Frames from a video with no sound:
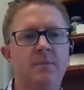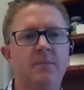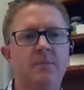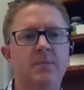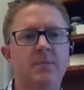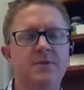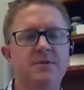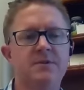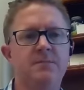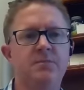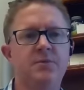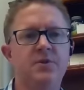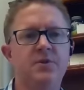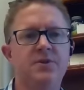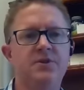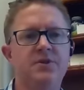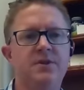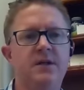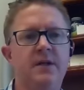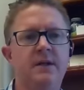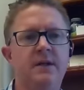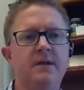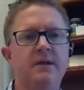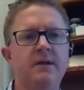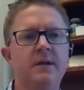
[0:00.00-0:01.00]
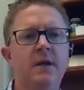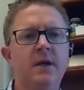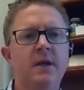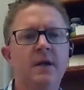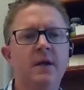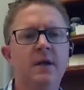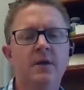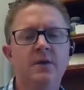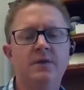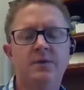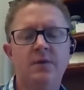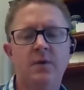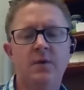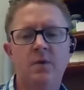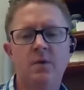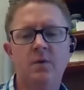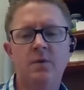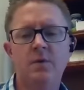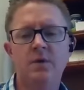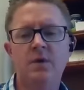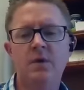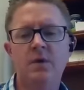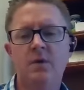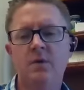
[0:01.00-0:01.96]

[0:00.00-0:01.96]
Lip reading: Much appreciated. So